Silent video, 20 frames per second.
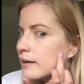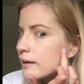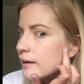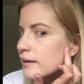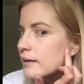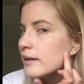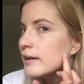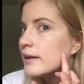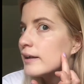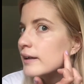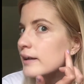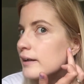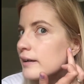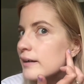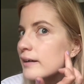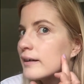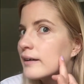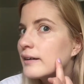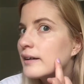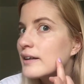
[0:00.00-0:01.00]
and
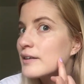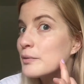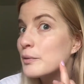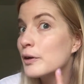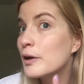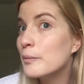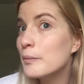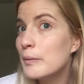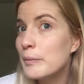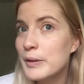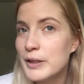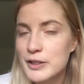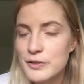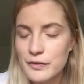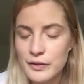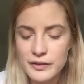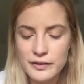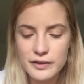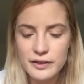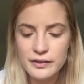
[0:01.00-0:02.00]
here, and that's where all my peach
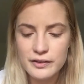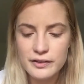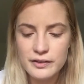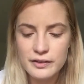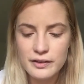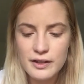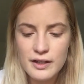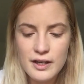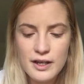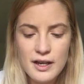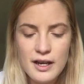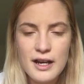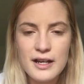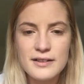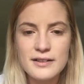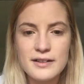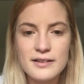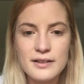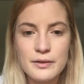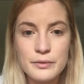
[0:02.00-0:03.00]
fuzz is,
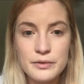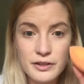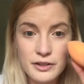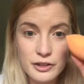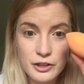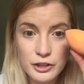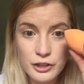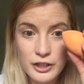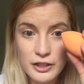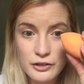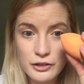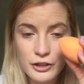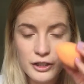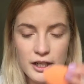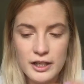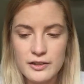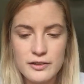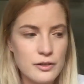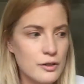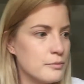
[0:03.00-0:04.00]
as I said was the issue
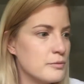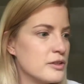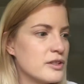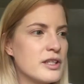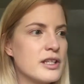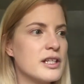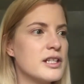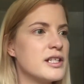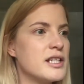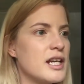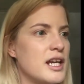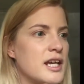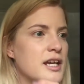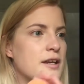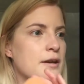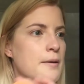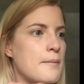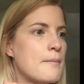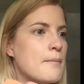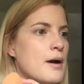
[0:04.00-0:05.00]
yesterday. So I'm just going to
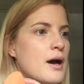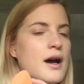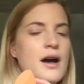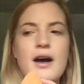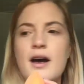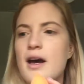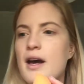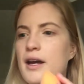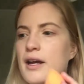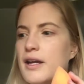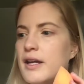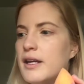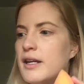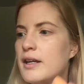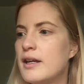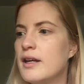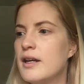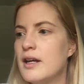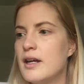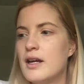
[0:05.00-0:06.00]
take
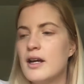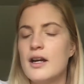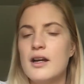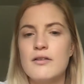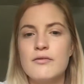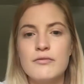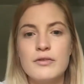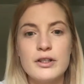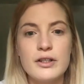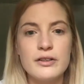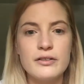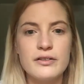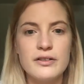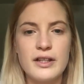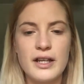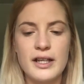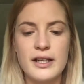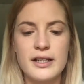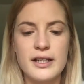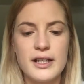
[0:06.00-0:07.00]
my Real
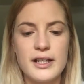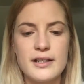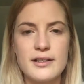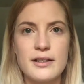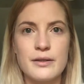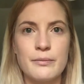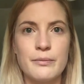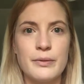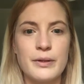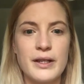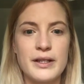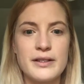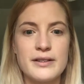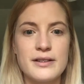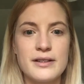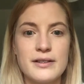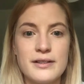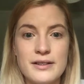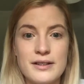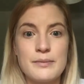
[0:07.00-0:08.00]
Techniques
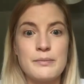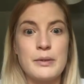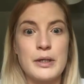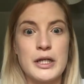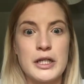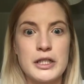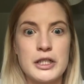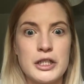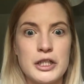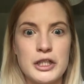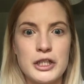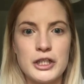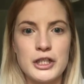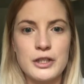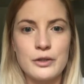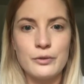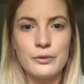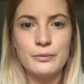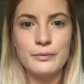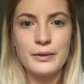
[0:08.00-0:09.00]
complexion
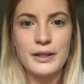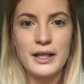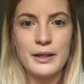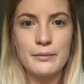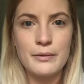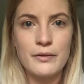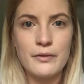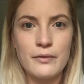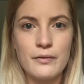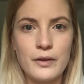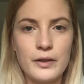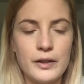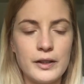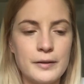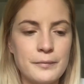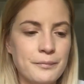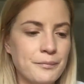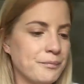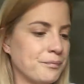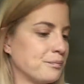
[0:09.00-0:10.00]
sponge. Oh, camera
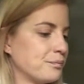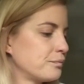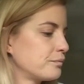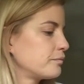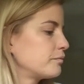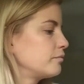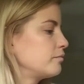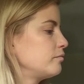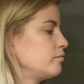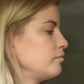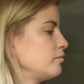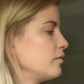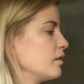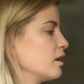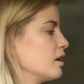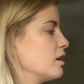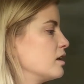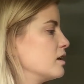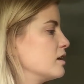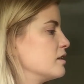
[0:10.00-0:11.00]
falling.
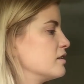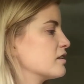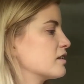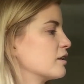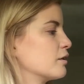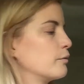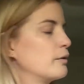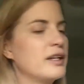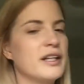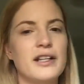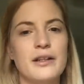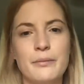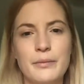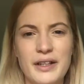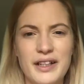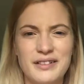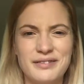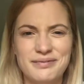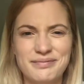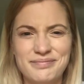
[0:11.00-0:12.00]
Just going to wet it a
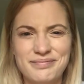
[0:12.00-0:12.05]
bit.